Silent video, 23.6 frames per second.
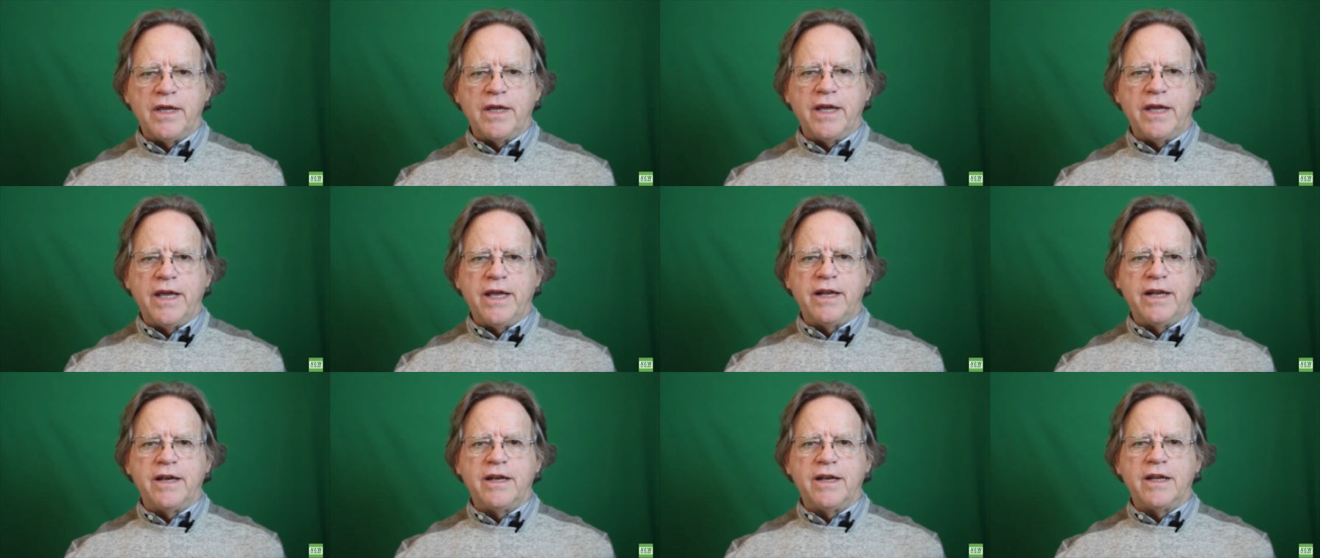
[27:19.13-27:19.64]

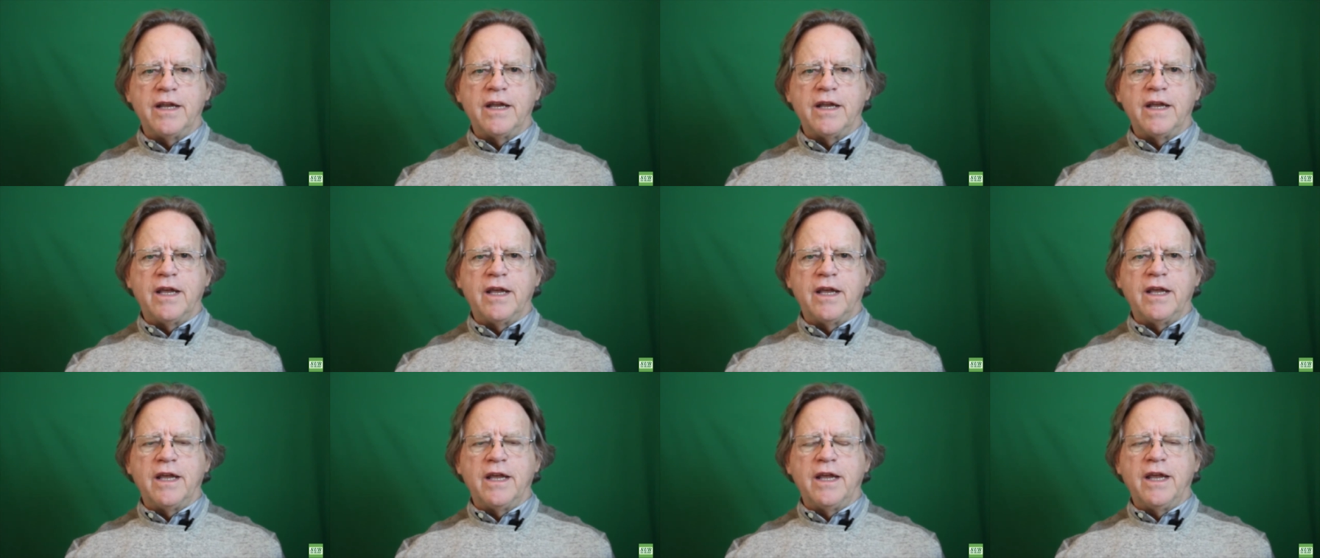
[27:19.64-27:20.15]
And
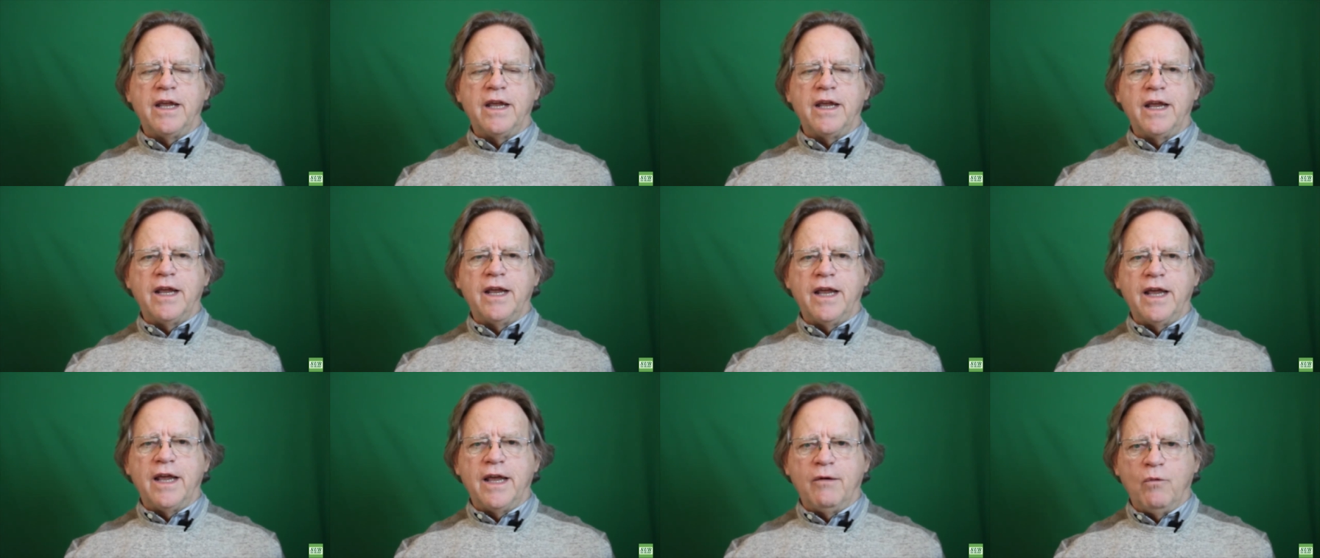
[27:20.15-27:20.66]

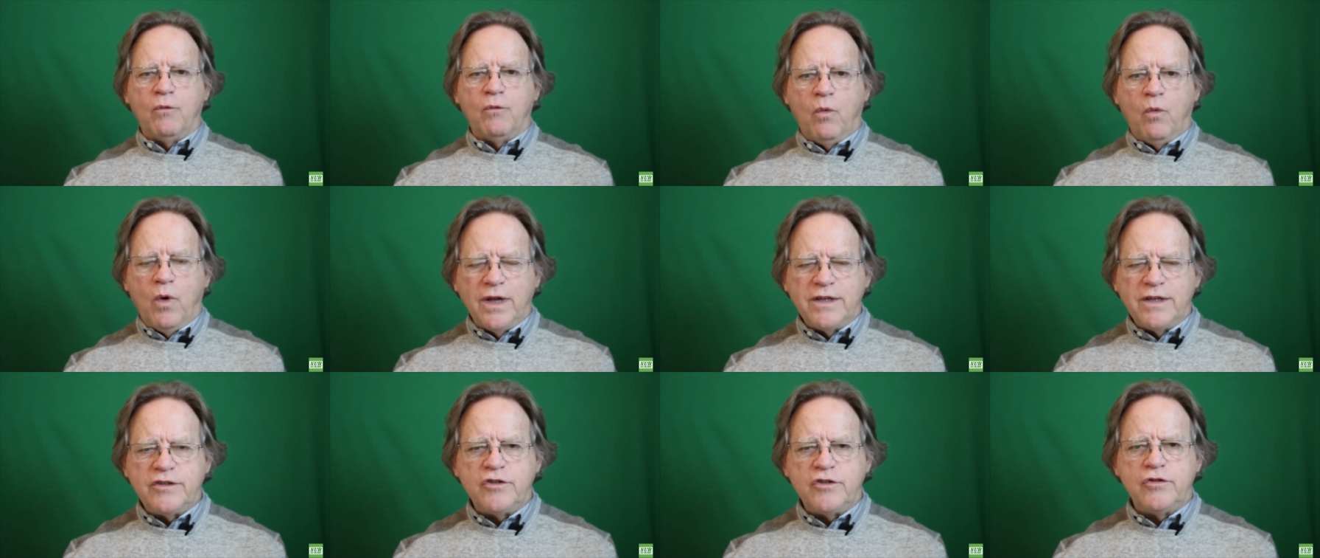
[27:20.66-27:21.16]

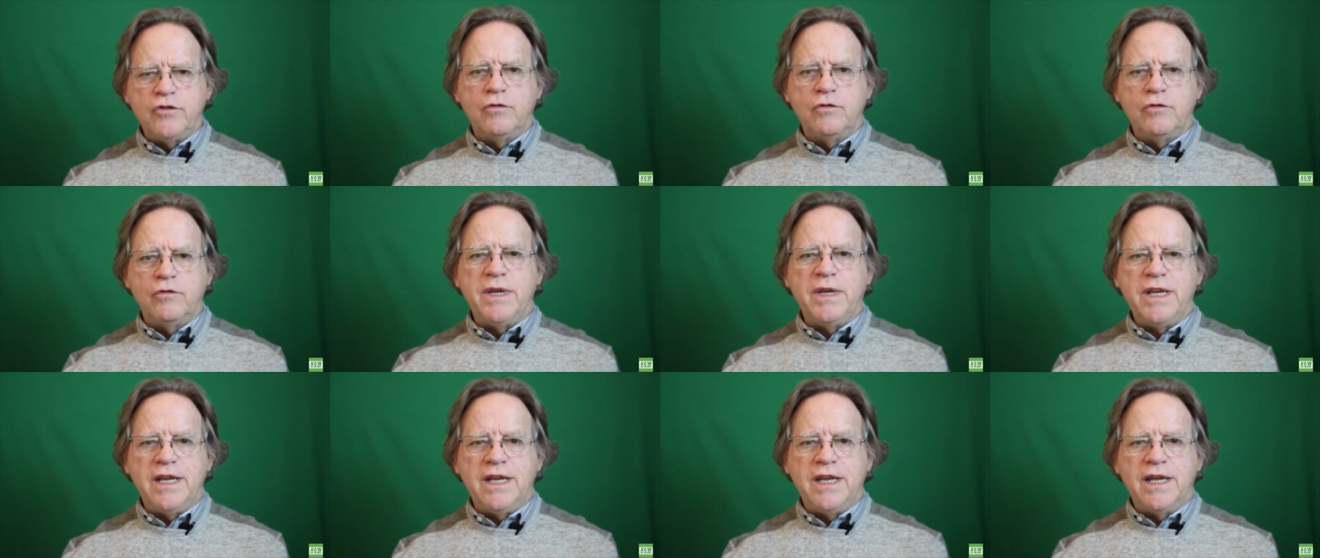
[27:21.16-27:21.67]
once you
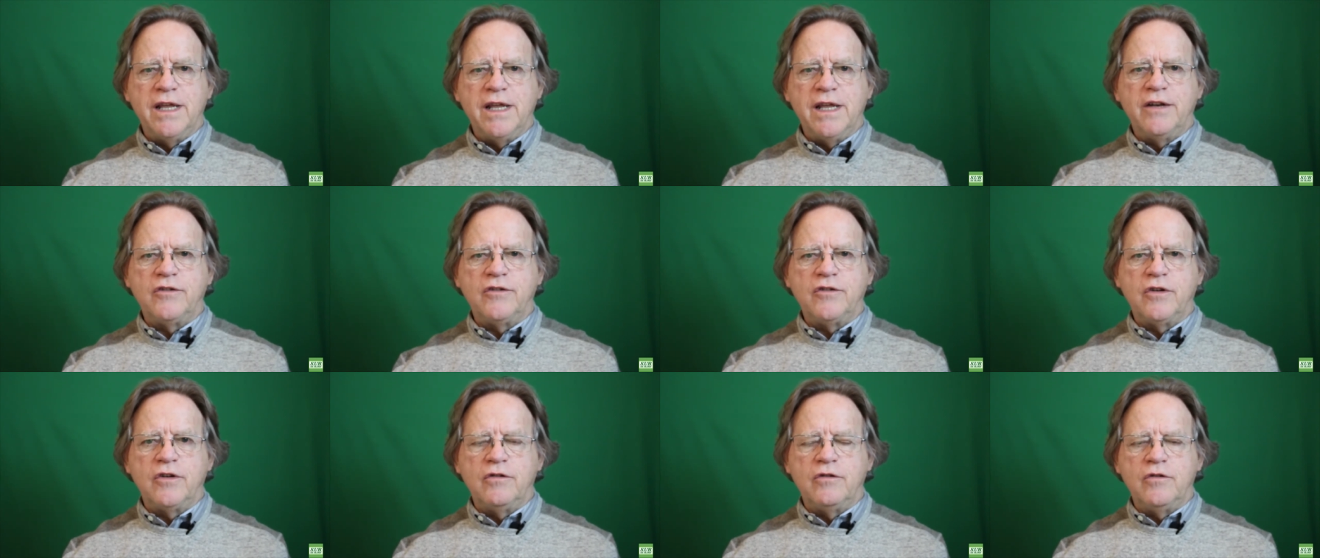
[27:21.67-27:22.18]
begin
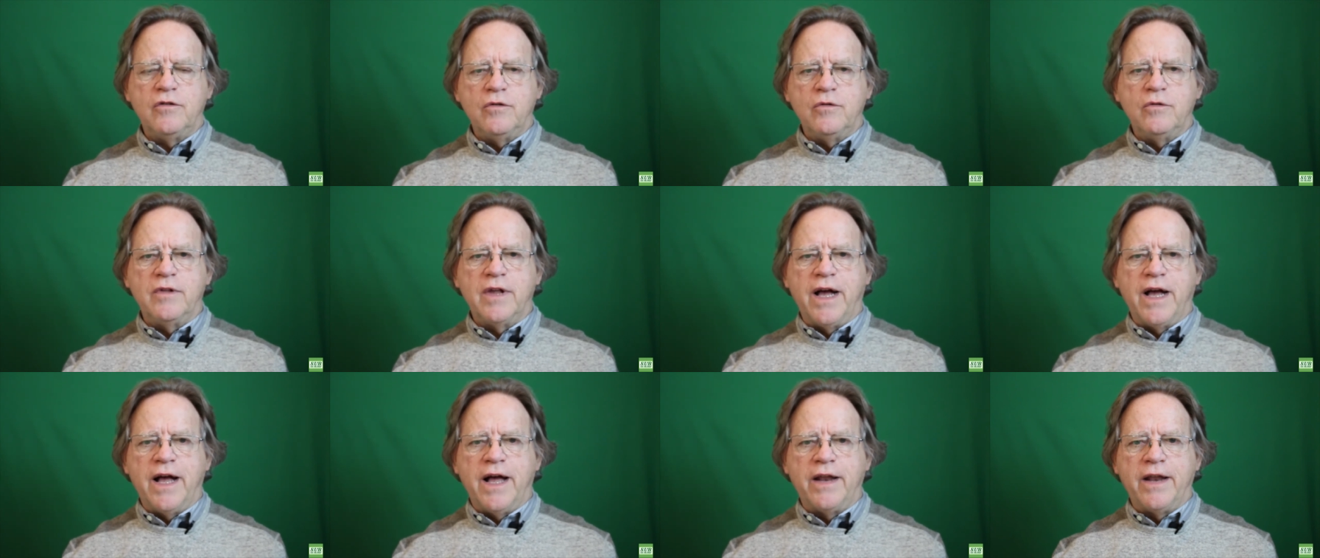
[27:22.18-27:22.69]
to do
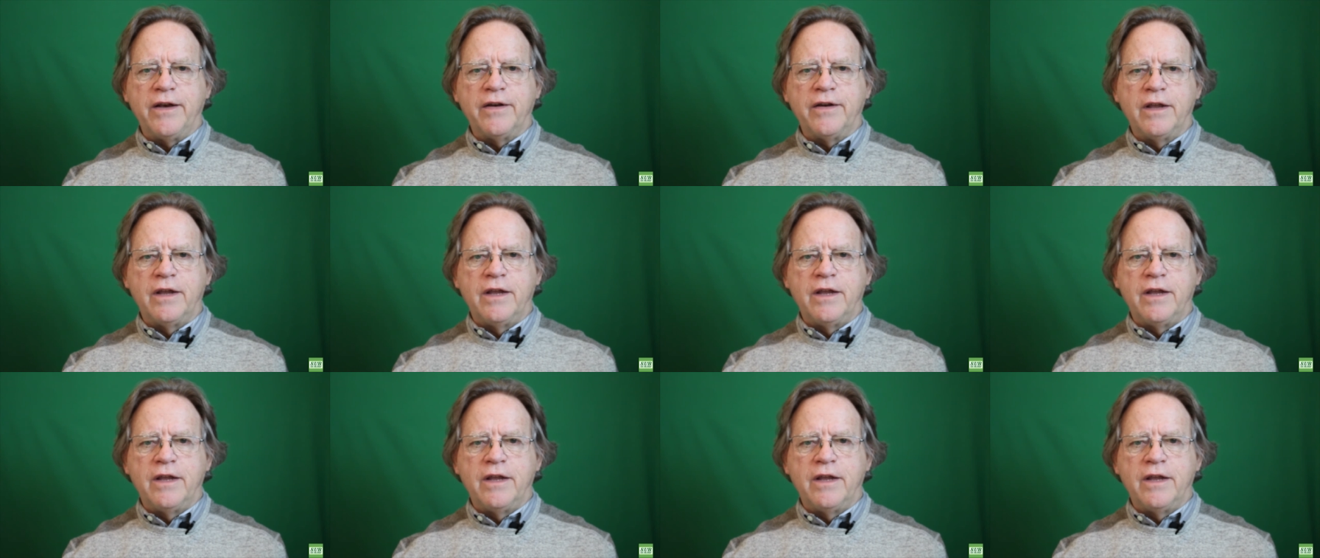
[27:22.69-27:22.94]
that,